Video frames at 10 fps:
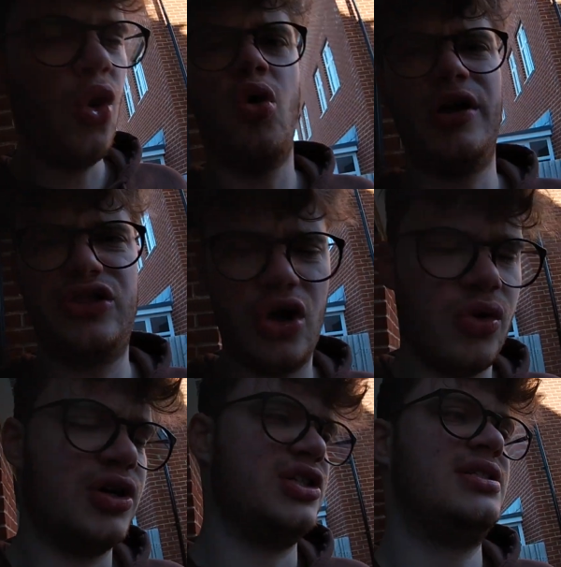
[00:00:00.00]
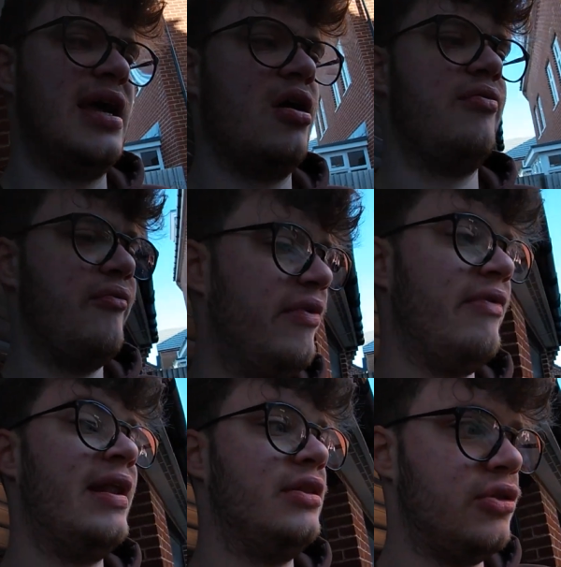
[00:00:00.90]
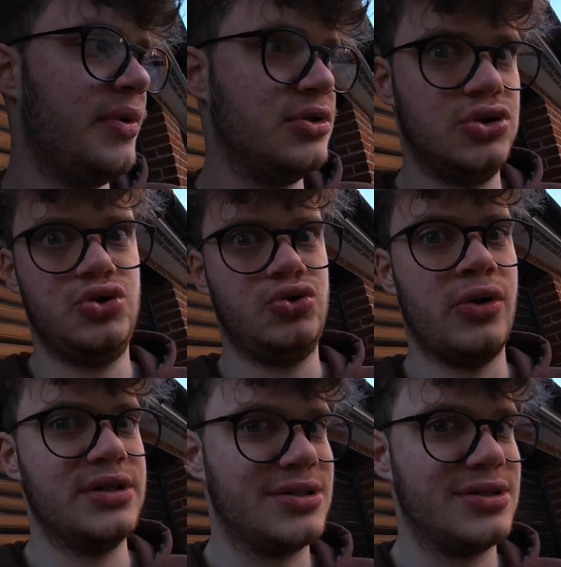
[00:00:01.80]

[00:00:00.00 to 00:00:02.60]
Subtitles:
Or I should say I really do enjoy this